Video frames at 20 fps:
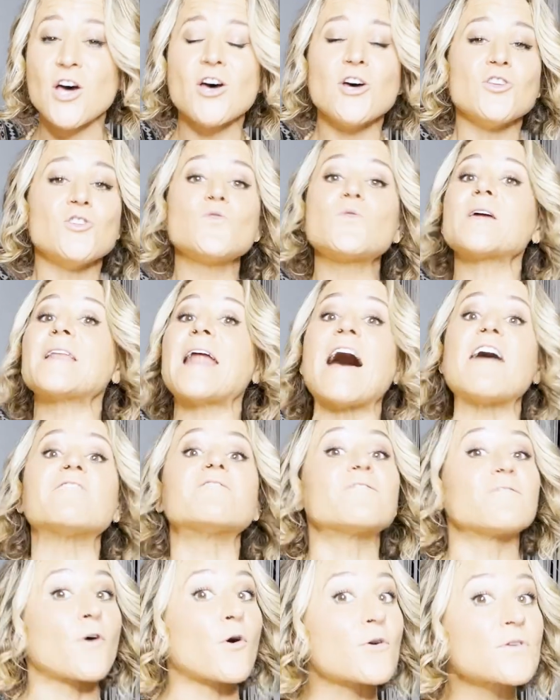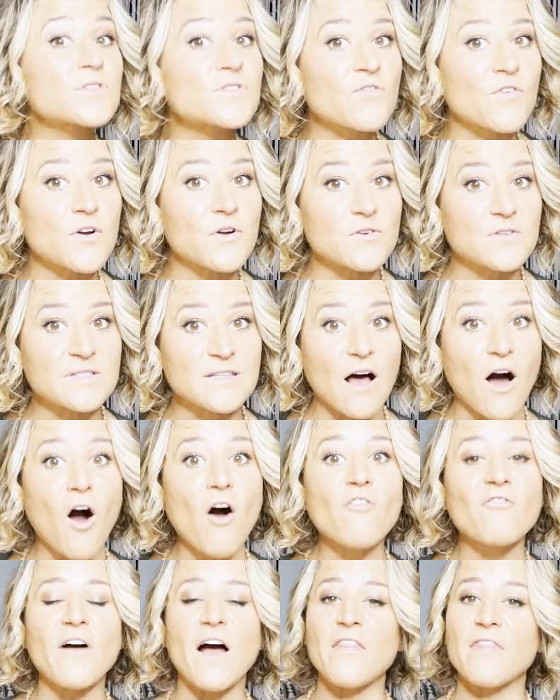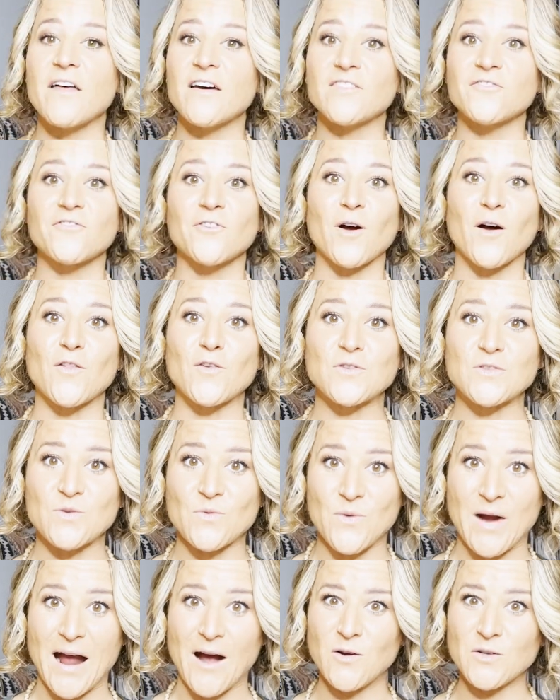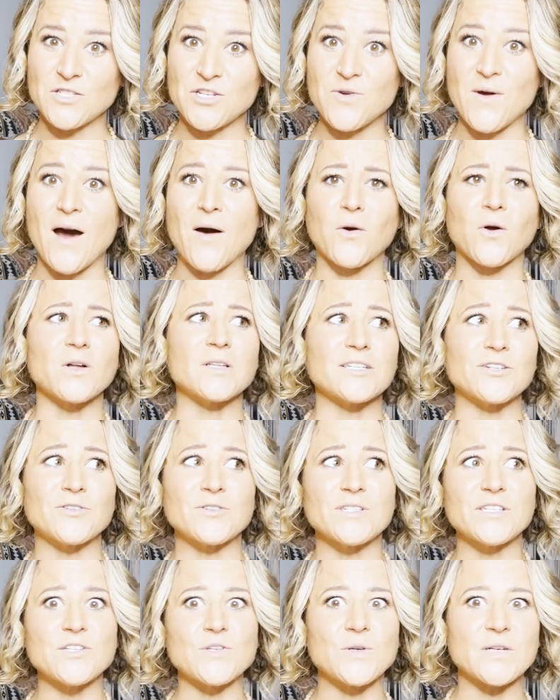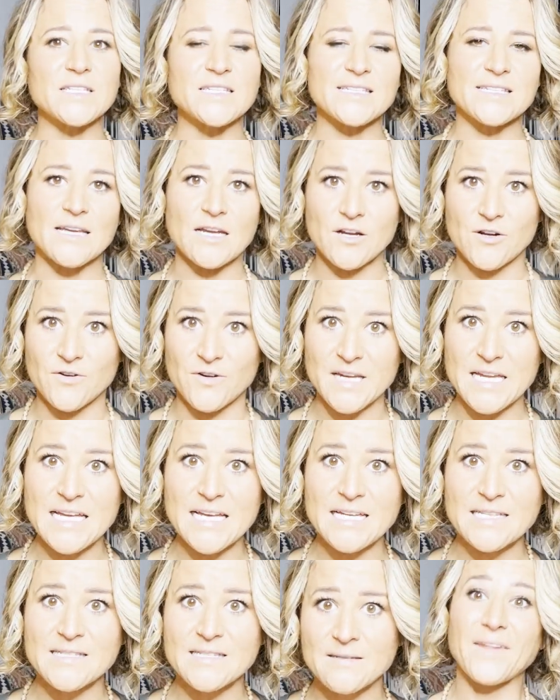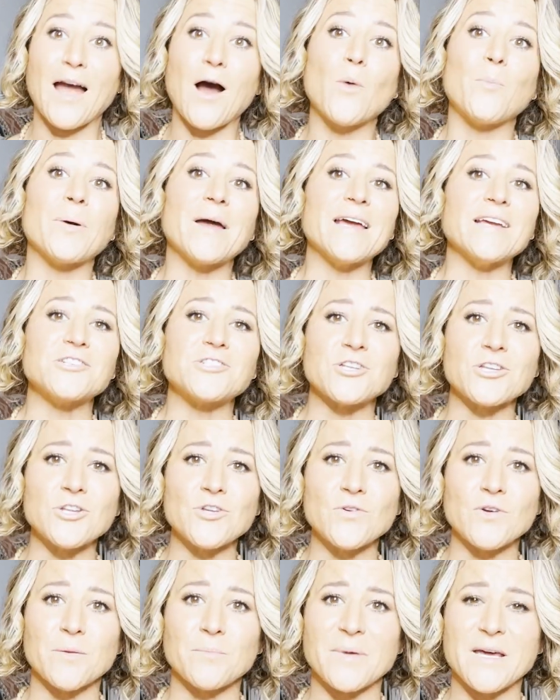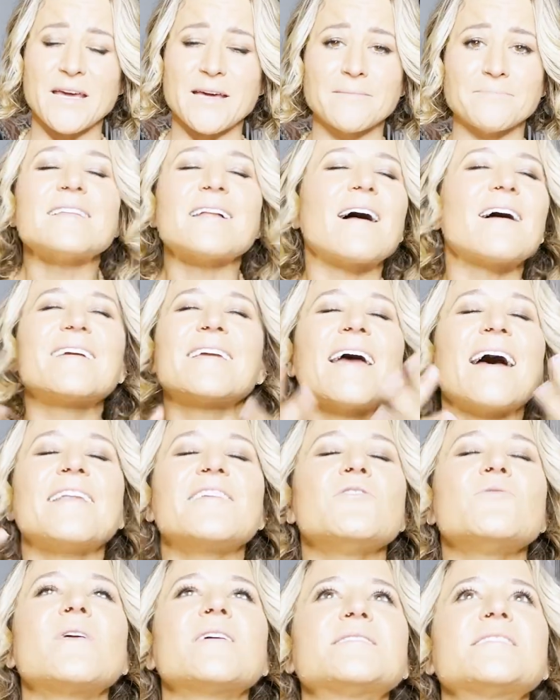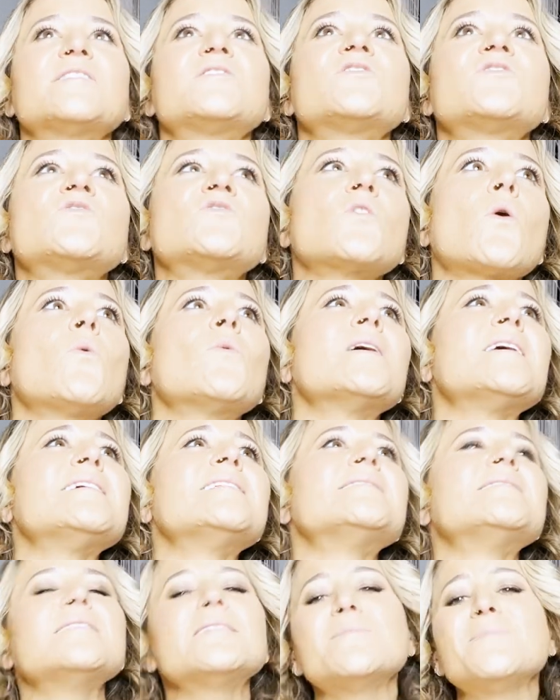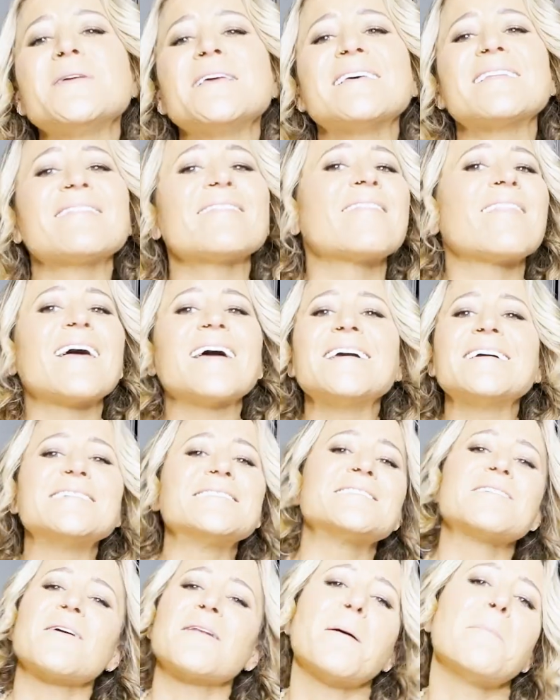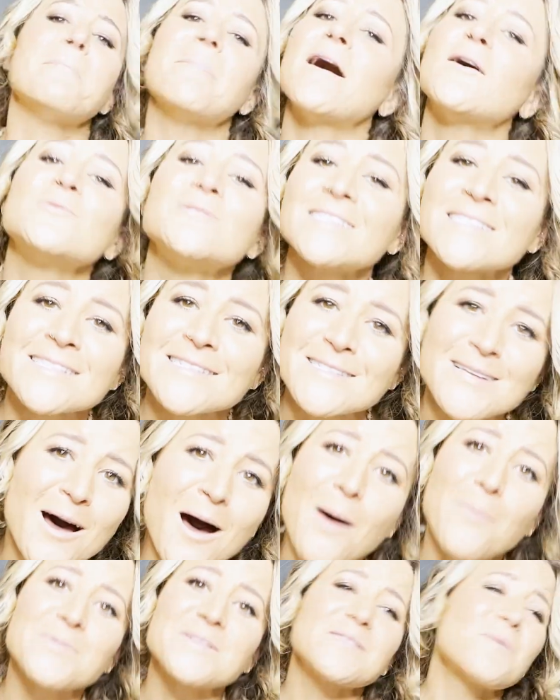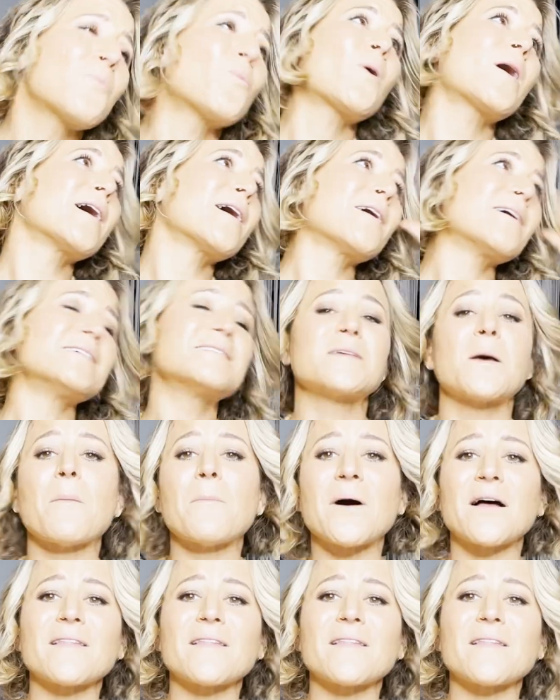you can have first for yourself and then for others around you, how clearly you can state your needs, how patient you can be. Again, you guys, it's so easy to be enlightened on a mountaintop somewhere. It's not